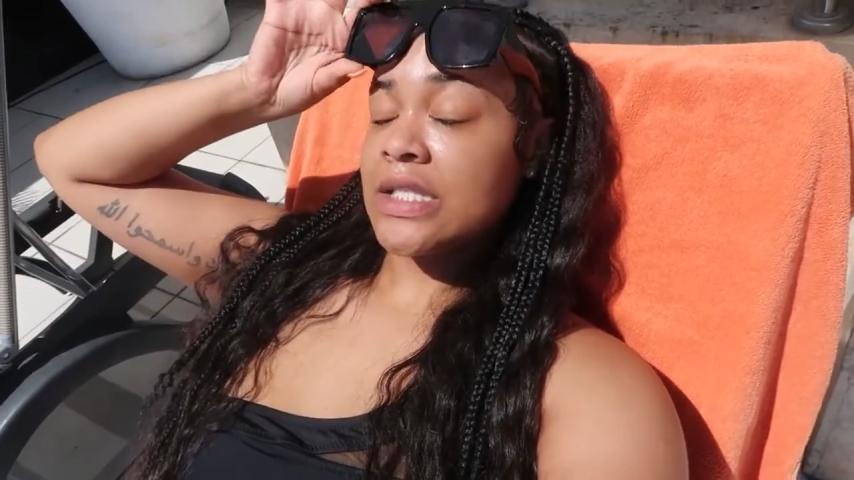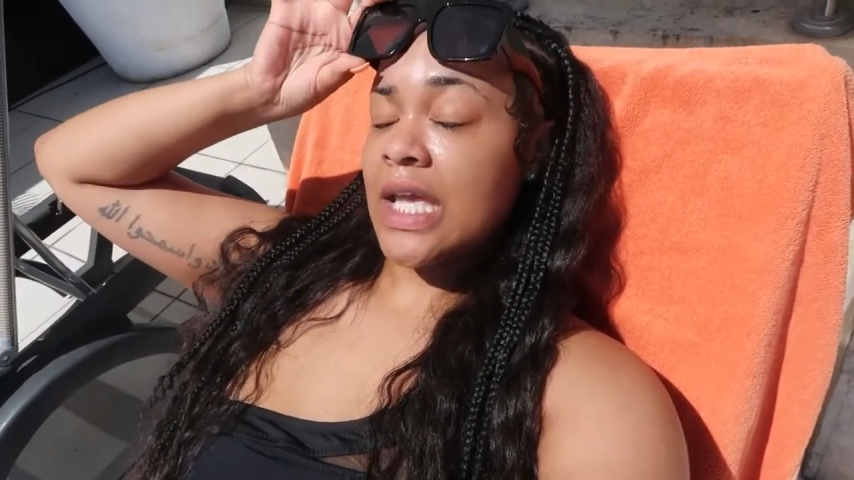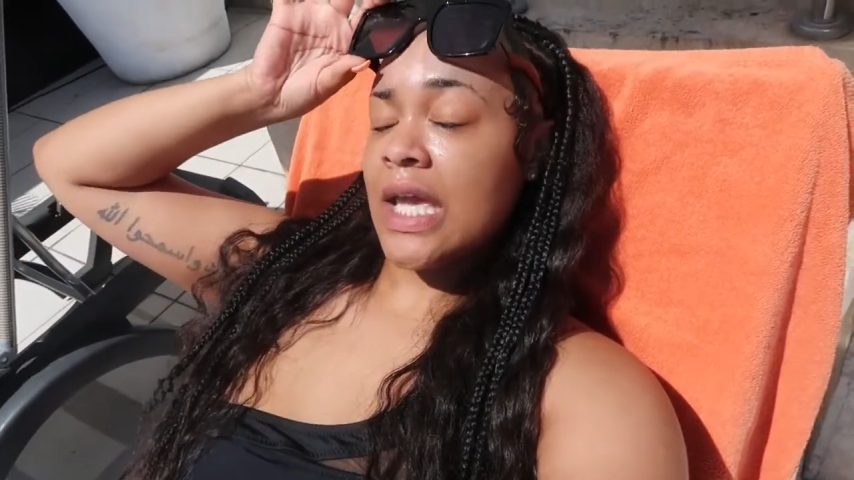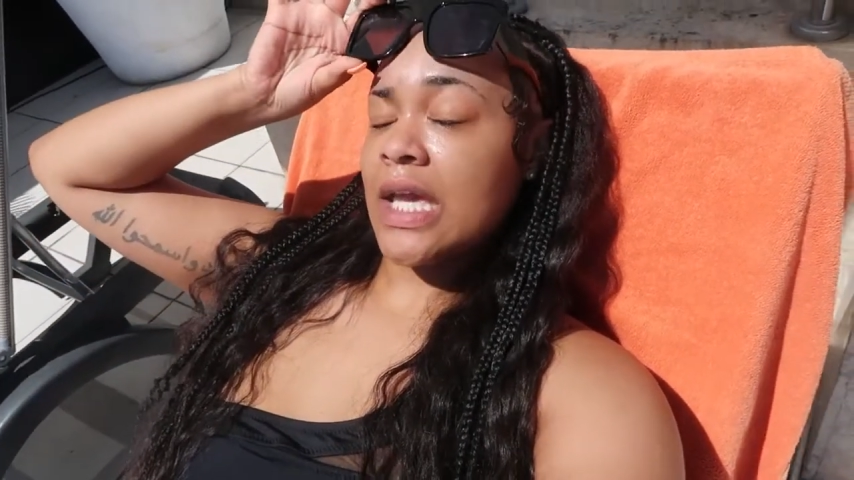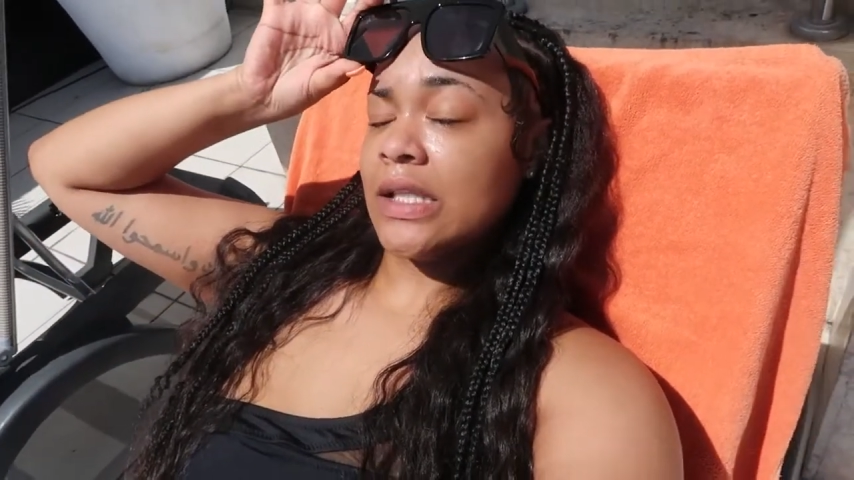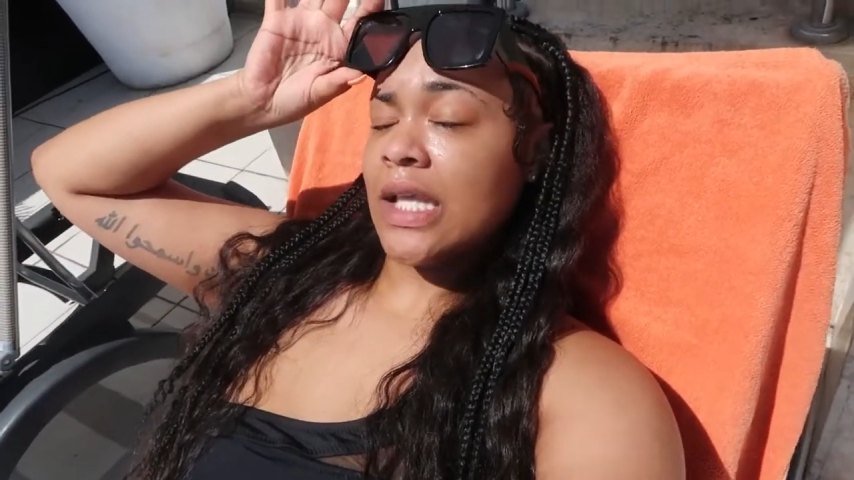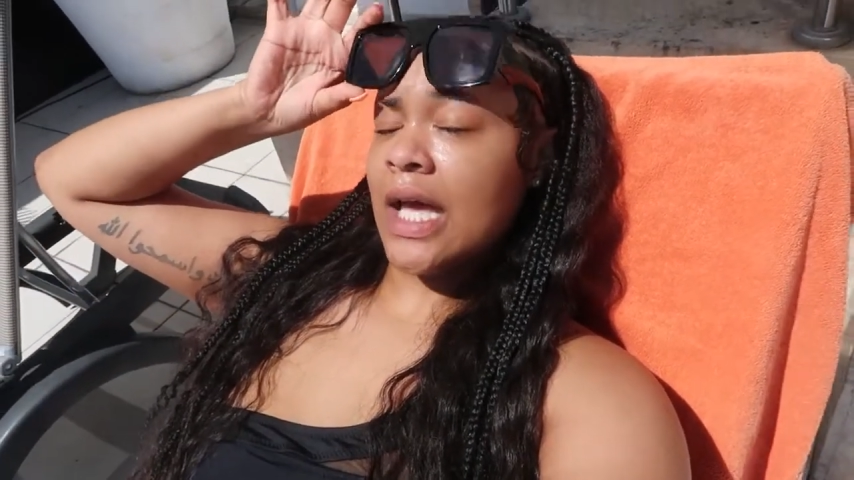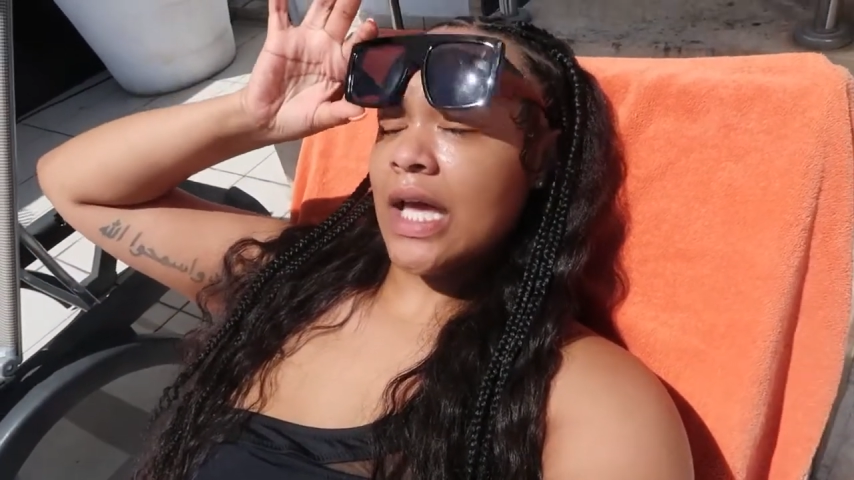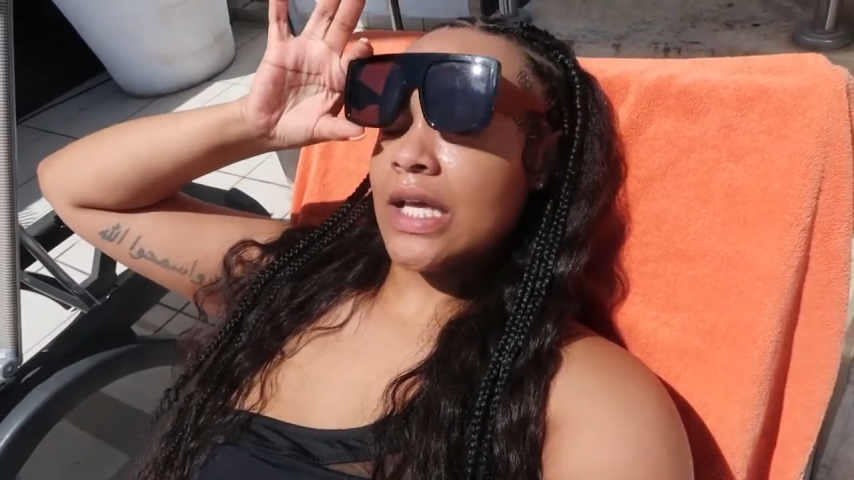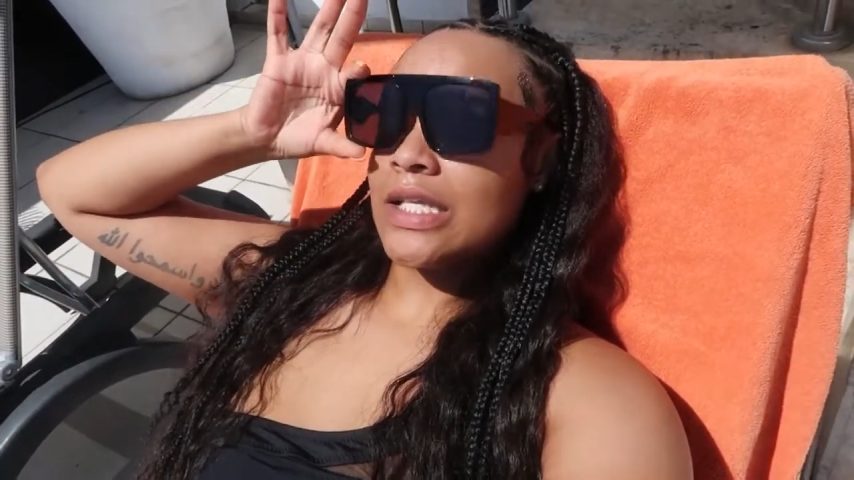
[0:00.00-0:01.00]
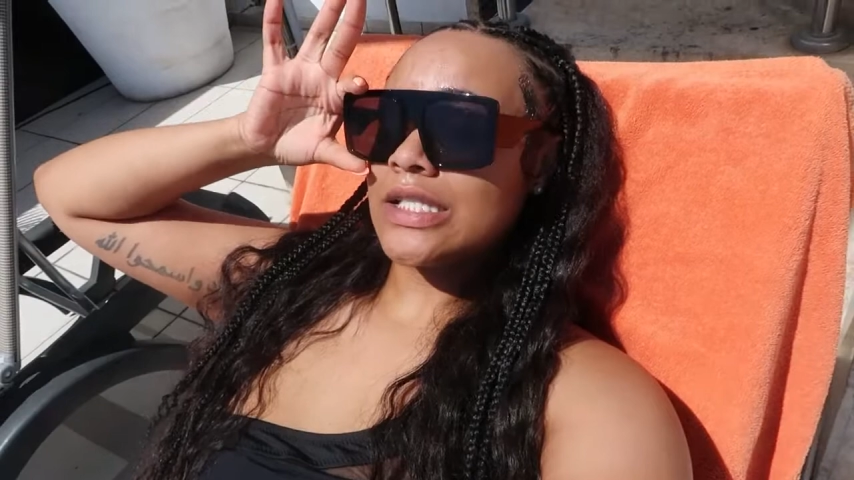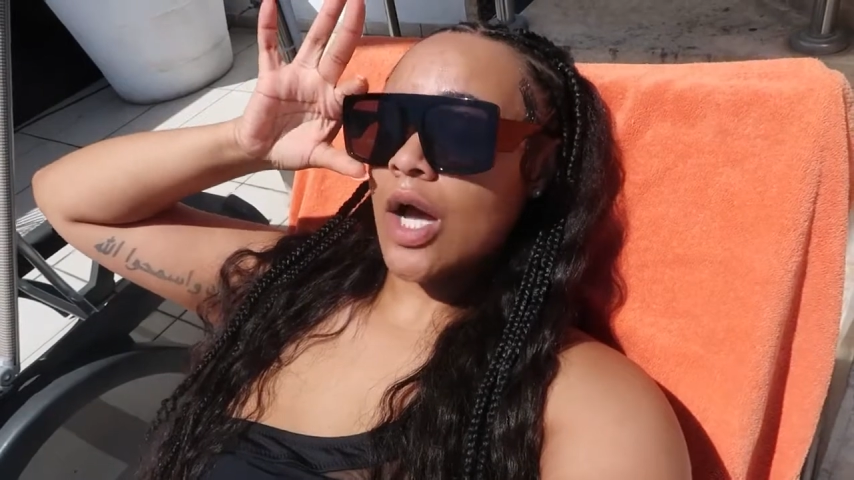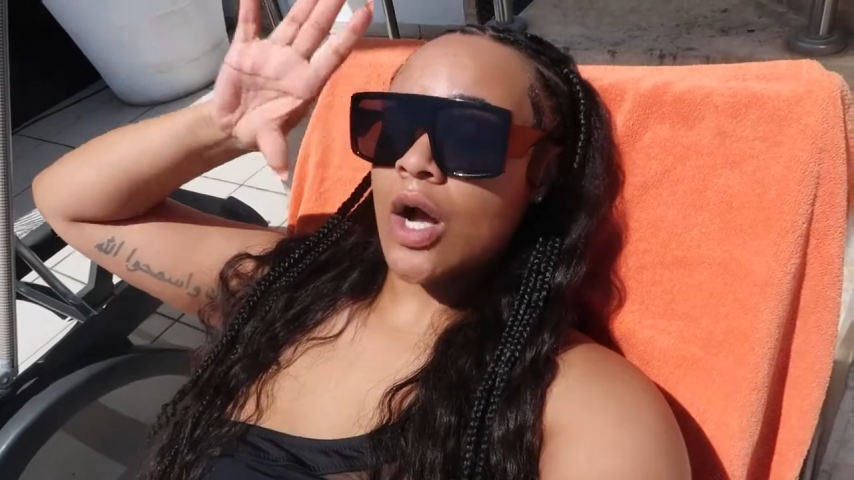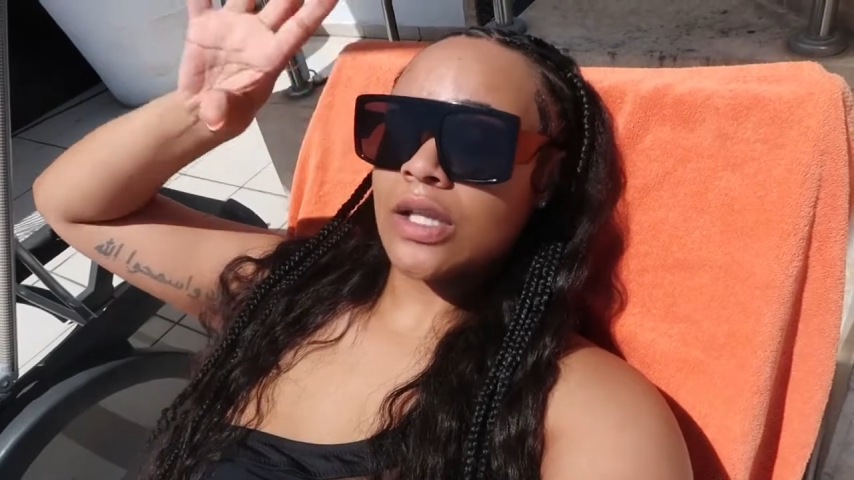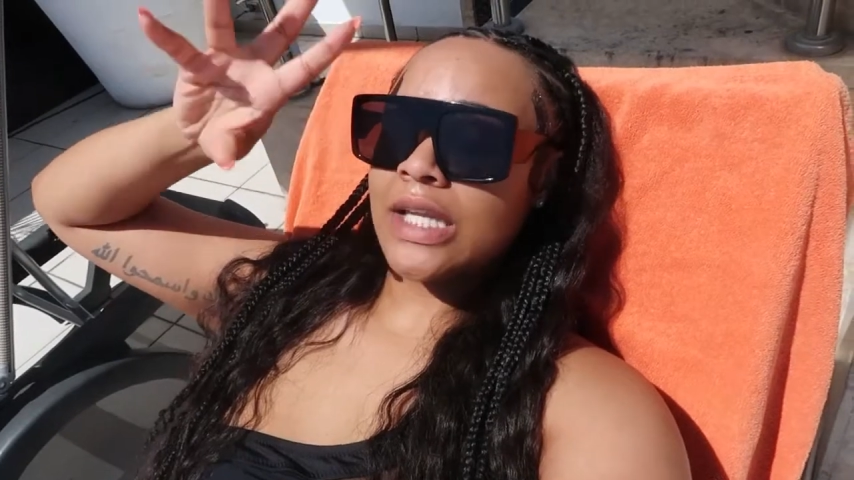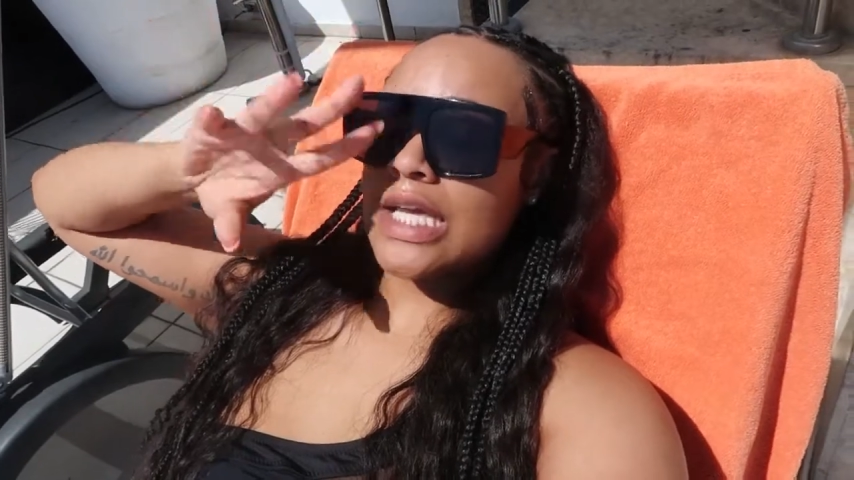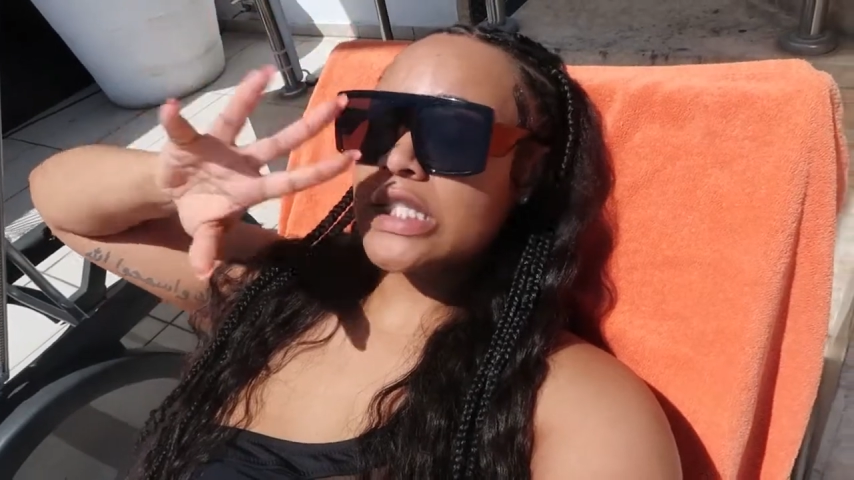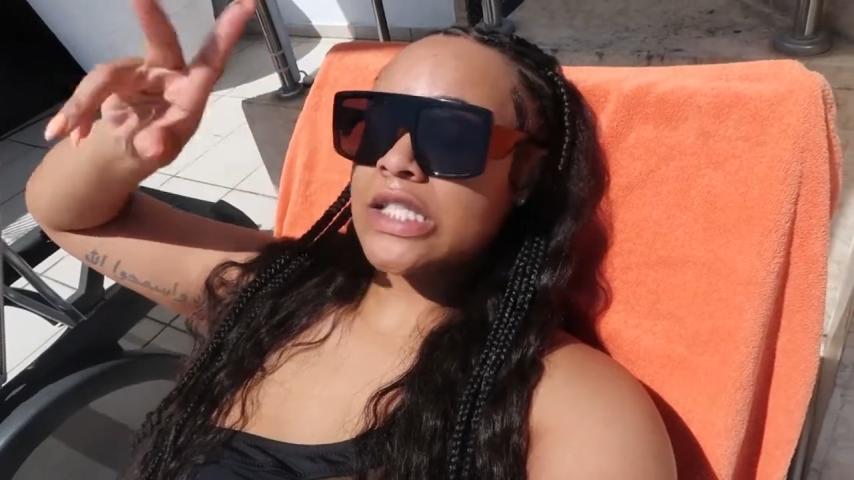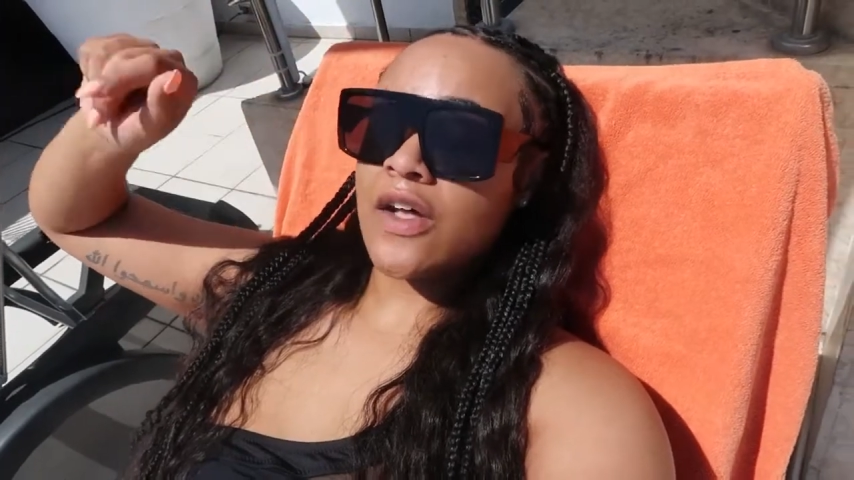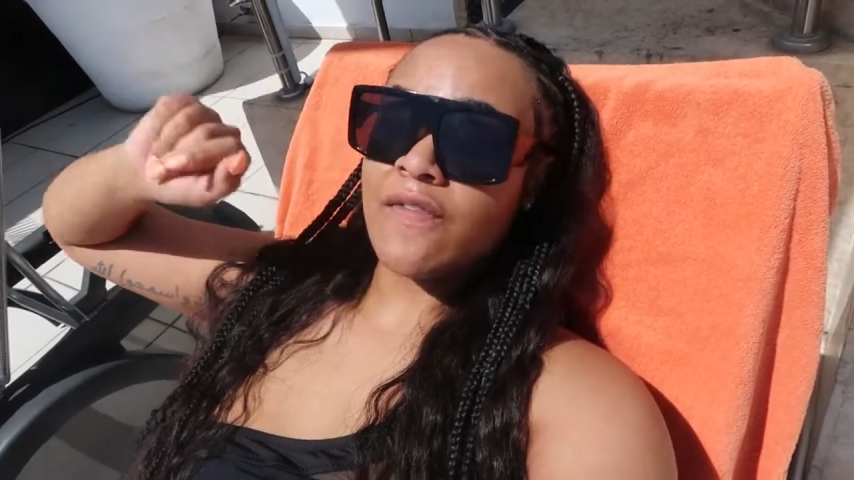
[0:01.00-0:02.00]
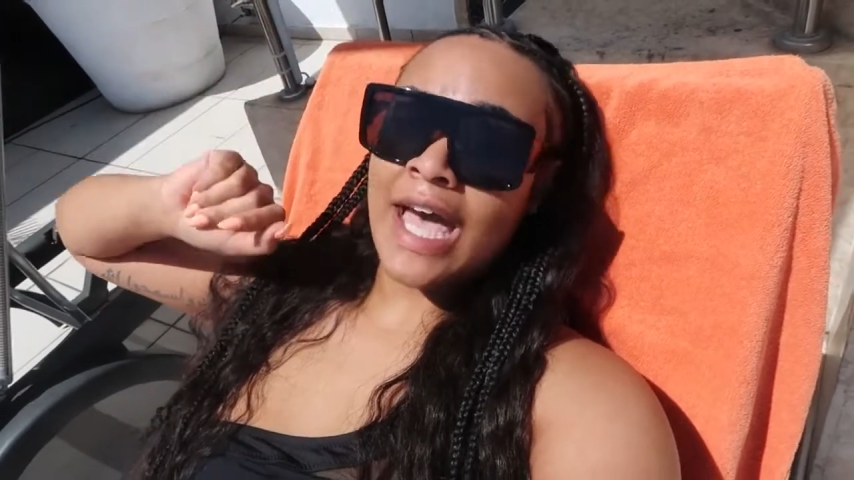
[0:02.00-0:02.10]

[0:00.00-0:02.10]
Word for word: tan lines, all of that stuff